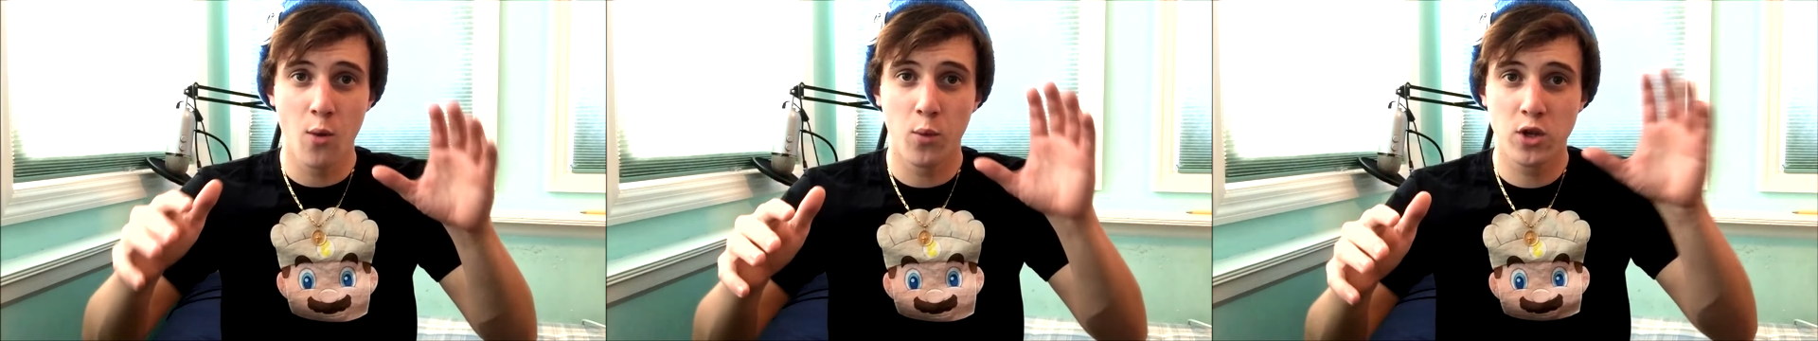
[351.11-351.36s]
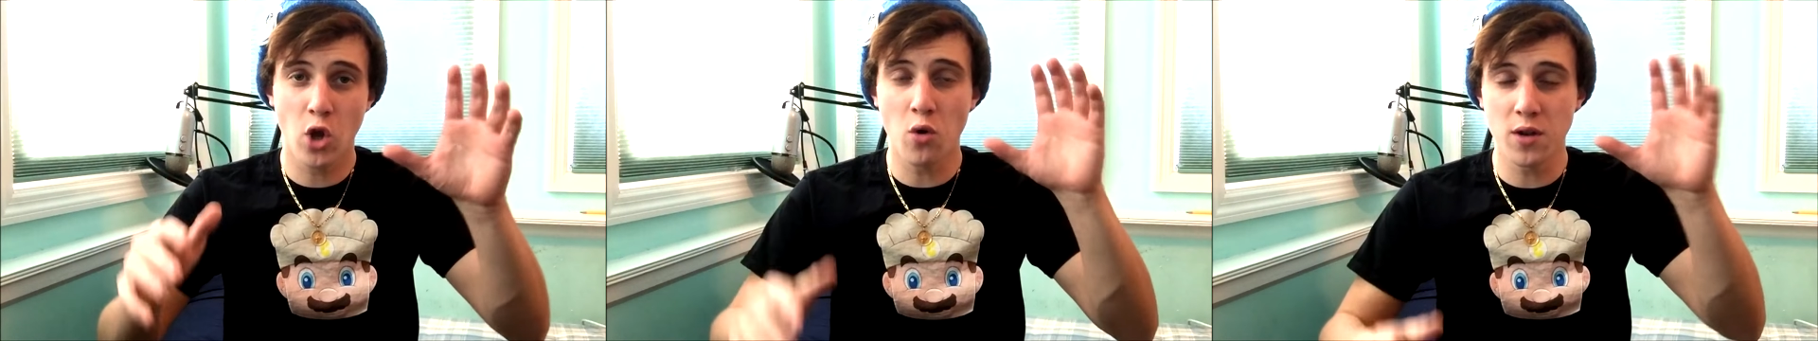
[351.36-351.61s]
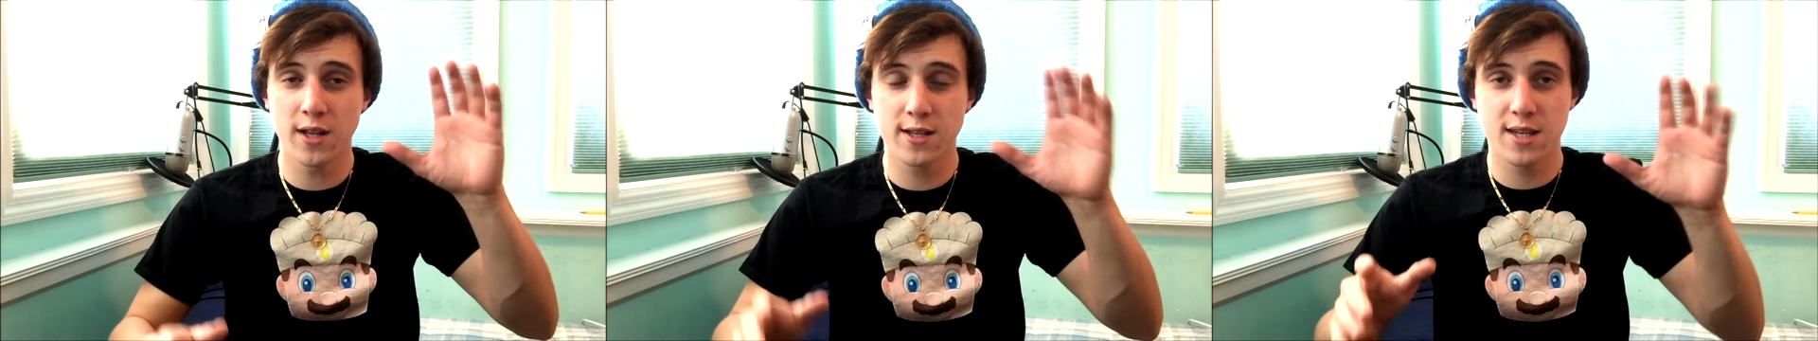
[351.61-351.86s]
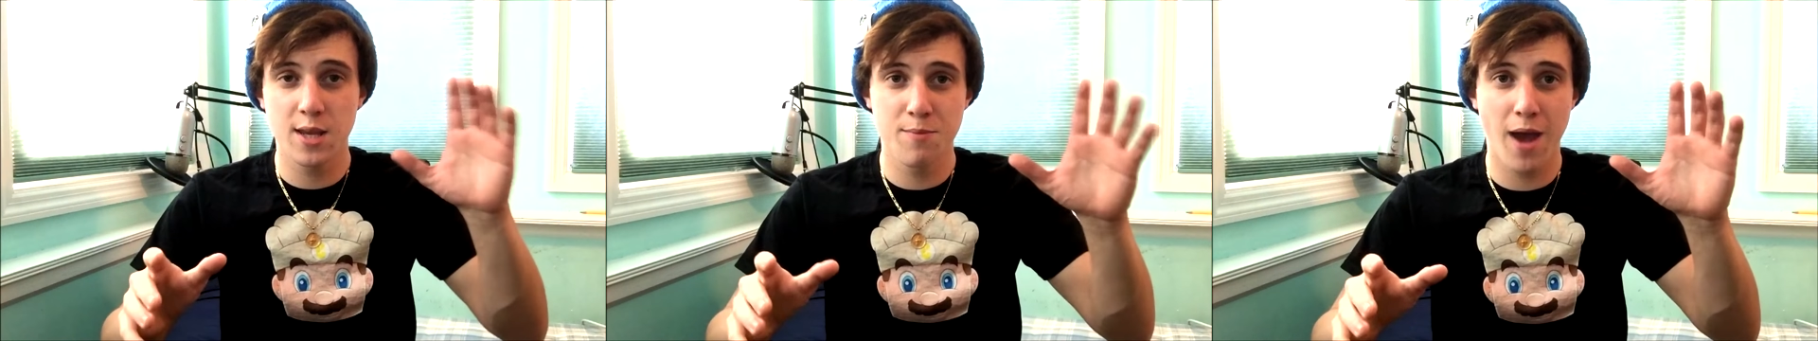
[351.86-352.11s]
We don't need to
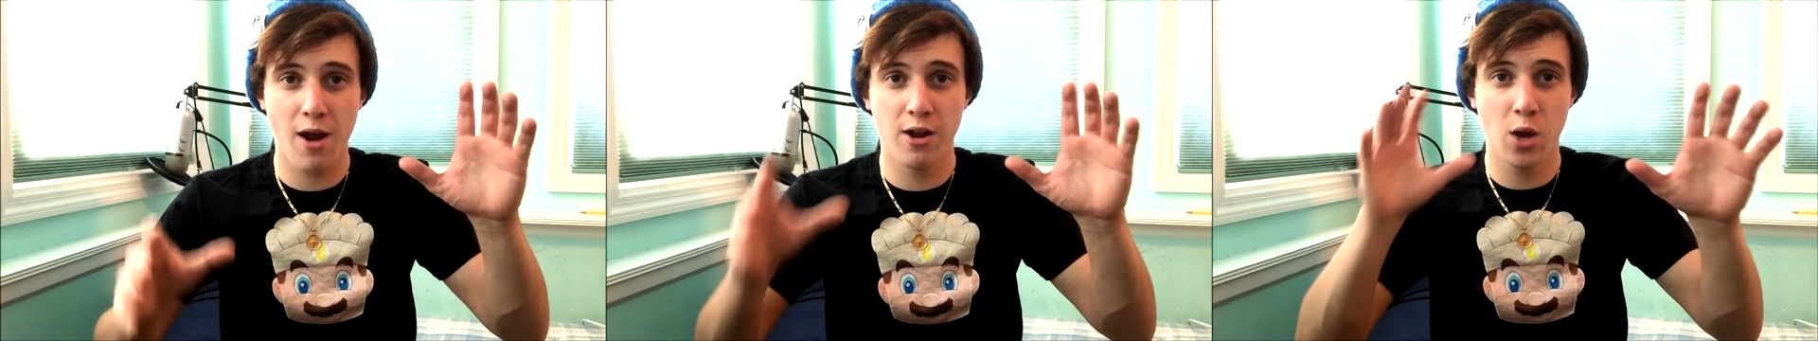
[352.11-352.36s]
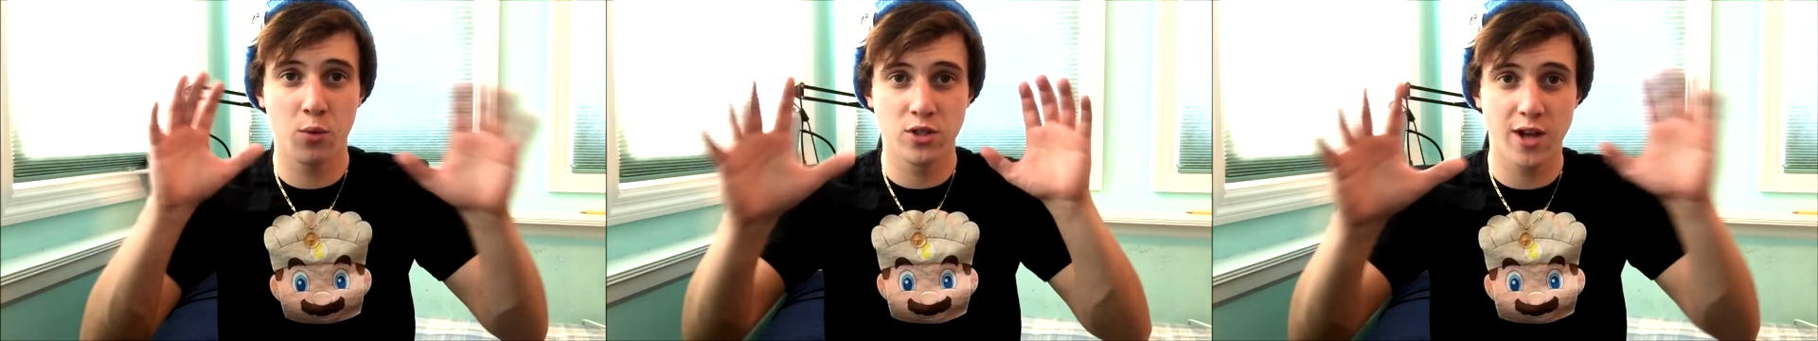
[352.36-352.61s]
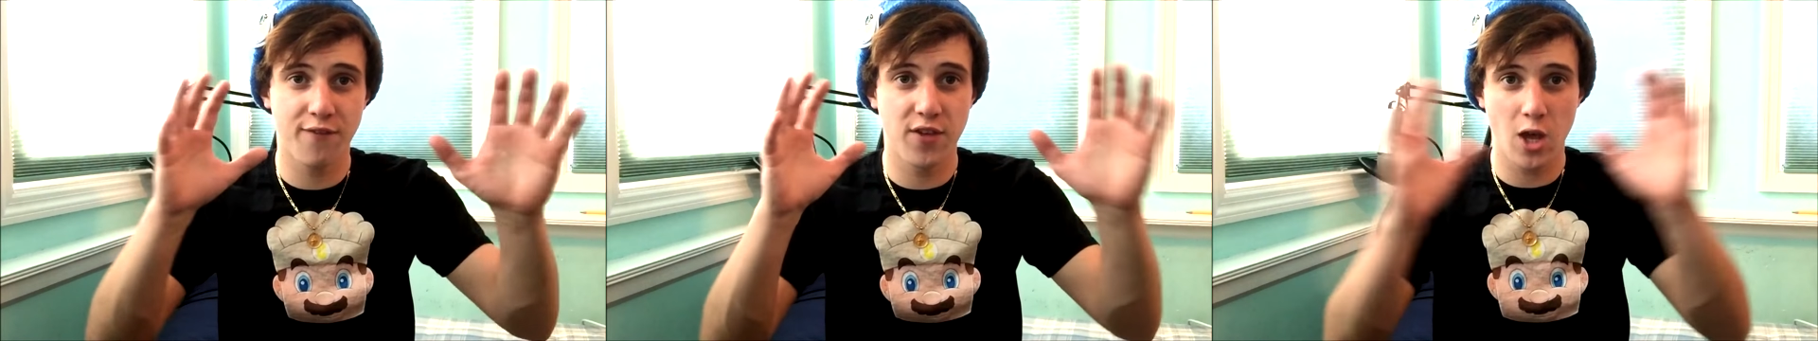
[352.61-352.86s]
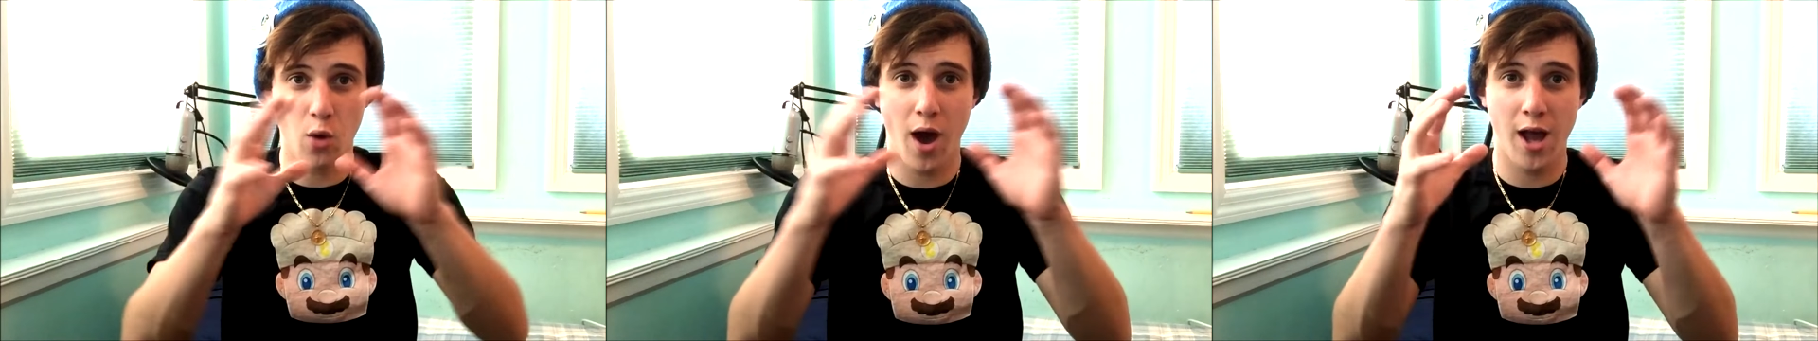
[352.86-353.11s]
see Mario and
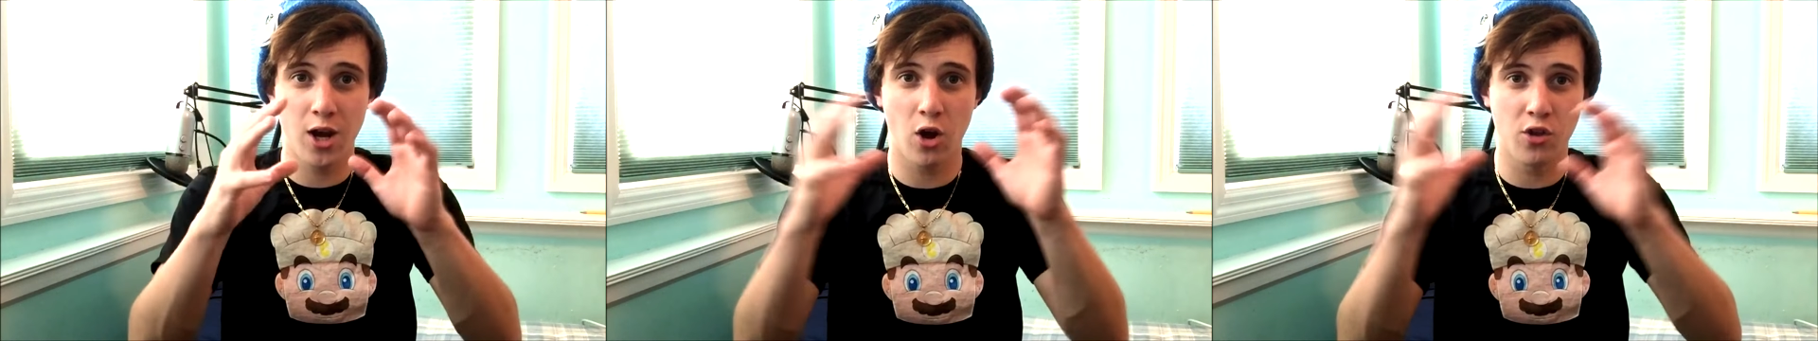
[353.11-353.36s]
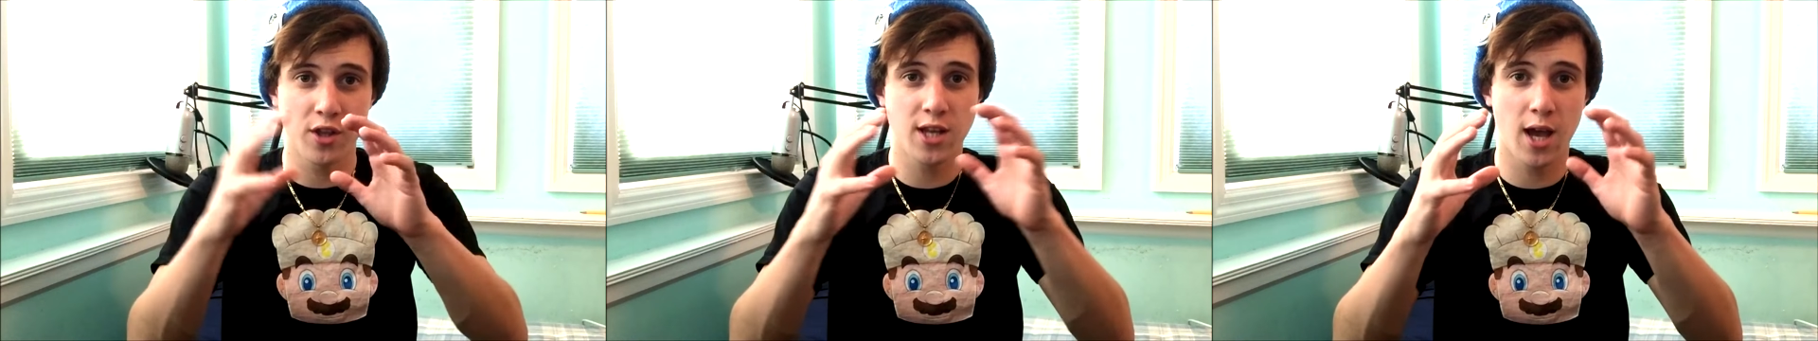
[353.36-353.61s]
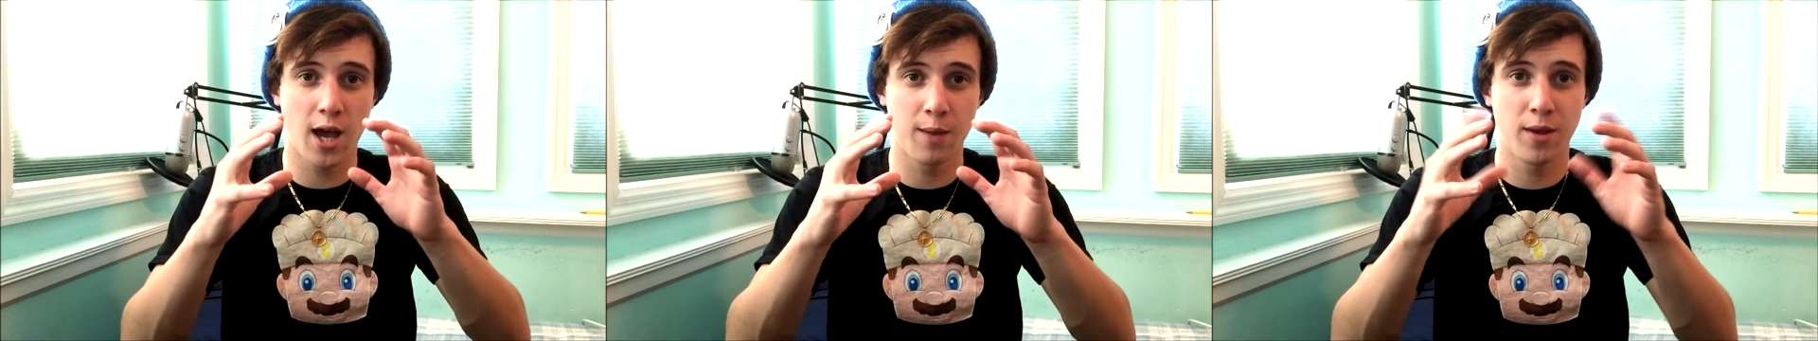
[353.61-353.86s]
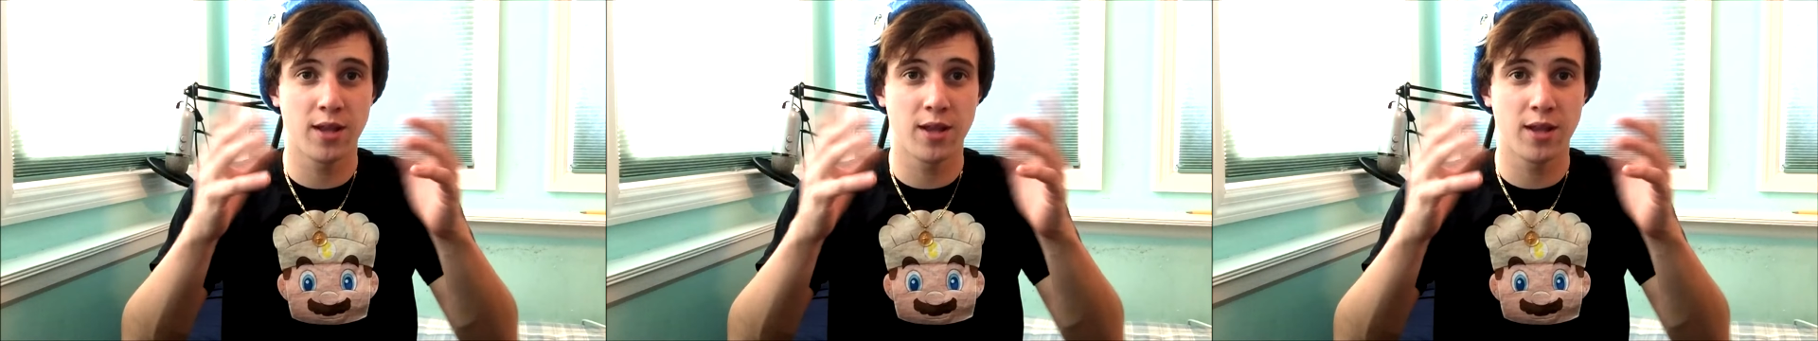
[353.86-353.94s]
Jeffy go at it all the time.